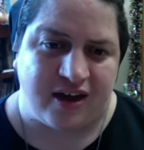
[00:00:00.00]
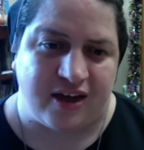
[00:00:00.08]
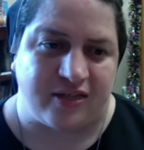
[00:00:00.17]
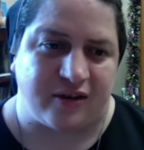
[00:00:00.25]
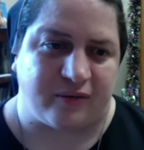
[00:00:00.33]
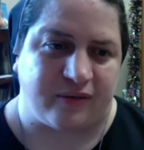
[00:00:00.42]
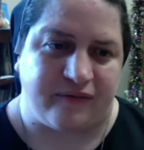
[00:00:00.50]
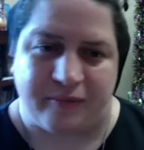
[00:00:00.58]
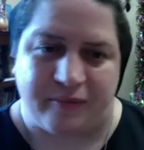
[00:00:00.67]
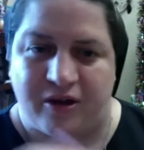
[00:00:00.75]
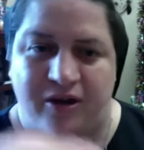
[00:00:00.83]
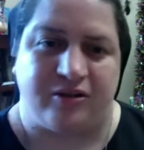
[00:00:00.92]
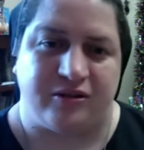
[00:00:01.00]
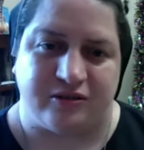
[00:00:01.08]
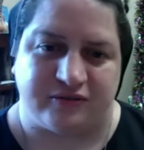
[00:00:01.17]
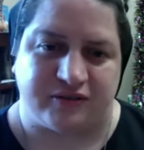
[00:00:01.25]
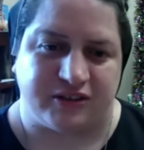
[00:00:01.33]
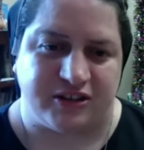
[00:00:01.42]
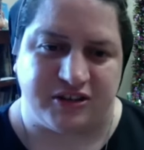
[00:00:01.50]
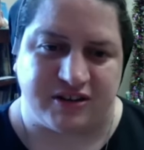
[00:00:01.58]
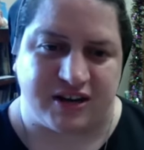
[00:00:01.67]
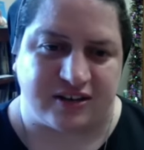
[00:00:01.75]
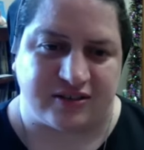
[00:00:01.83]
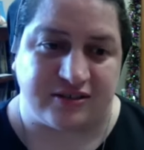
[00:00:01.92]
And they were from all over the
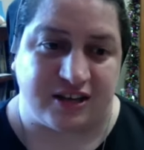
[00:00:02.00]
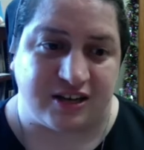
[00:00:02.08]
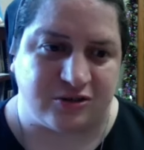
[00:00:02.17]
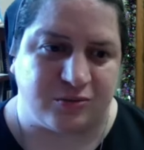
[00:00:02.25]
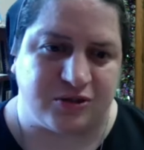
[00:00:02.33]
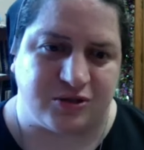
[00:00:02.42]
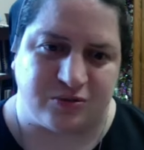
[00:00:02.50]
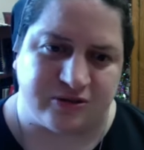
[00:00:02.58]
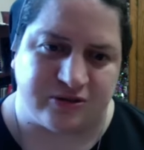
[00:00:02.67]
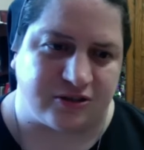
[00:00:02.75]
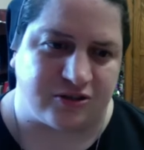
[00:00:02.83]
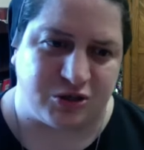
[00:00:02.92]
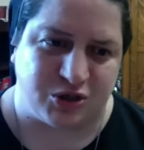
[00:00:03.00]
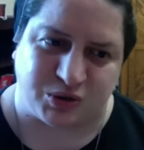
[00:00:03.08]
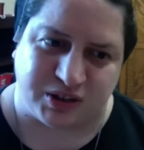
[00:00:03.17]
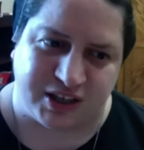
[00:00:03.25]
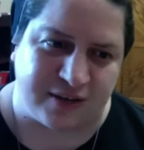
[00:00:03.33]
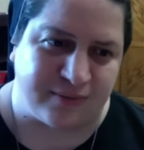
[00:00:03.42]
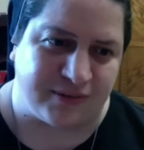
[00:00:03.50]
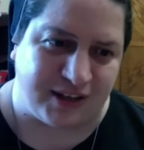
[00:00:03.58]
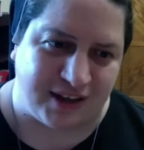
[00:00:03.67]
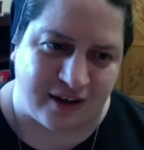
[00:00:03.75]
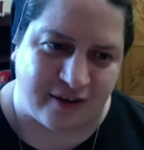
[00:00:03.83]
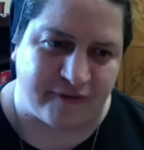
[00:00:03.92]
United States, which was
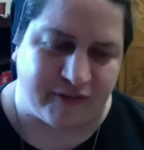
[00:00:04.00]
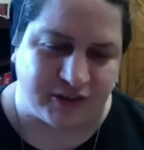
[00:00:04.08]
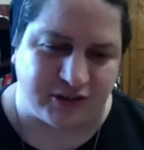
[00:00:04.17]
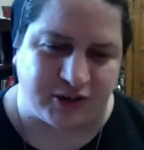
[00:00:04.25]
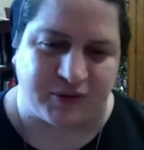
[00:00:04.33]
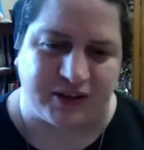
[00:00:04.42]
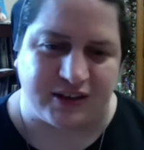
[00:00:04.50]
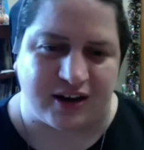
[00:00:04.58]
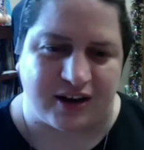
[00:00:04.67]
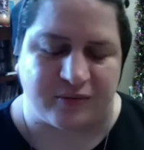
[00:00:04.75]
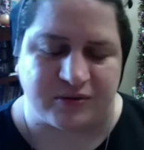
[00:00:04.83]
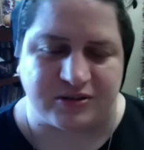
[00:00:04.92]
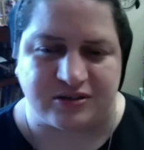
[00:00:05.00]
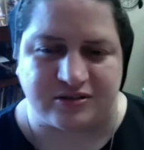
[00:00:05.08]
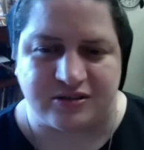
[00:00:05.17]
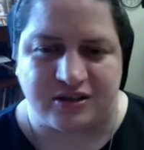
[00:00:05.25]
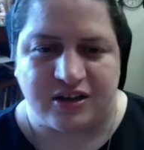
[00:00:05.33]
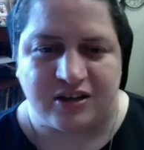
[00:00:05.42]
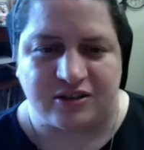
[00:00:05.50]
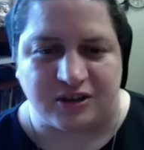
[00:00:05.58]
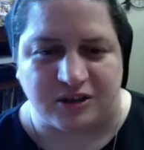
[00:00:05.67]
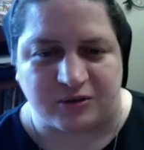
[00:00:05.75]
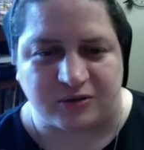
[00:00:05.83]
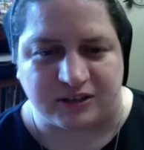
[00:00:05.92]
extremely helpful, knowing that I wasn't
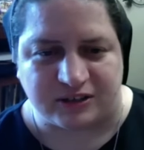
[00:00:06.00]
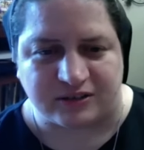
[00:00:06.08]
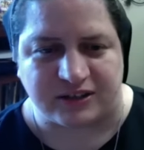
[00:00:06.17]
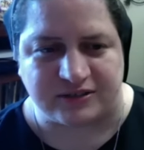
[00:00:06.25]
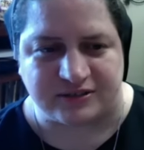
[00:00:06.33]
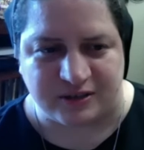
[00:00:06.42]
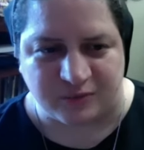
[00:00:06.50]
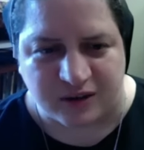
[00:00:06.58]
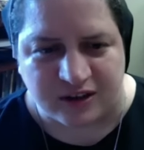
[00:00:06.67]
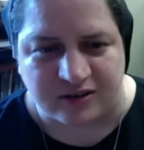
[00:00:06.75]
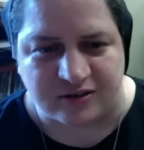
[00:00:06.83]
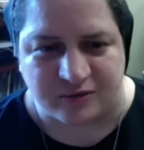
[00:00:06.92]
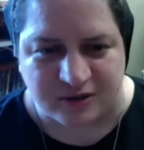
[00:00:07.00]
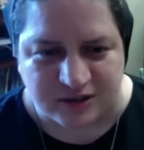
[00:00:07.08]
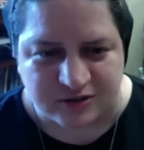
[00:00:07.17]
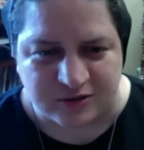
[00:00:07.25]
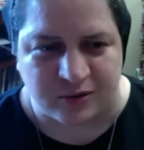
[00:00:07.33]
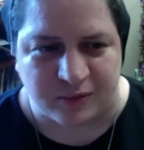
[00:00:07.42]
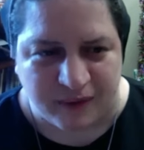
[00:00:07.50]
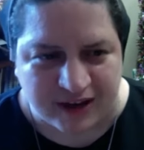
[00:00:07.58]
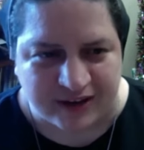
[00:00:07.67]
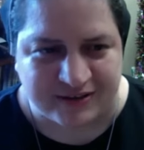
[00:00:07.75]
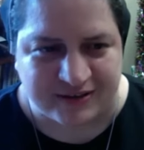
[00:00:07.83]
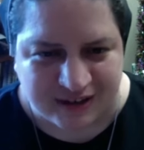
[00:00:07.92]
the only crazy one going to a
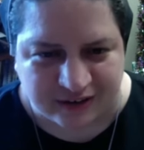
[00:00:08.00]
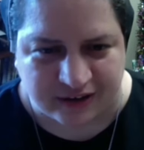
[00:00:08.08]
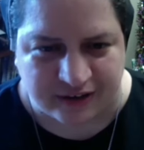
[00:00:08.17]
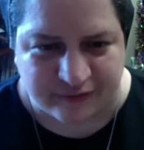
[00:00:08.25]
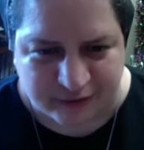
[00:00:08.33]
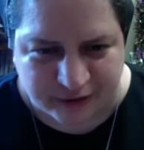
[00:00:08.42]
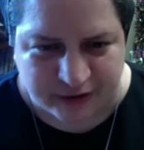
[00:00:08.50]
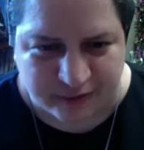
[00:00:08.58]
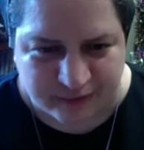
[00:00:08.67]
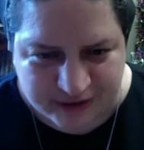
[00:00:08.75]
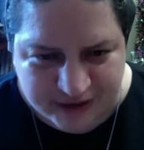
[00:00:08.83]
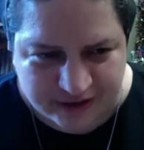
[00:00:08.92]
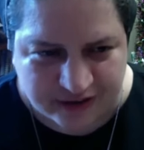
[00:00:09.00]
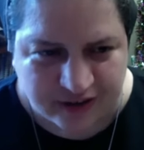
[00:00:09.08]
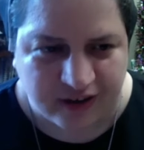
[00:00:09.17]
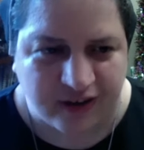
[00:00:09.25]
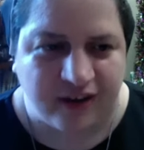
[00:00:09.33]
monastery for a week.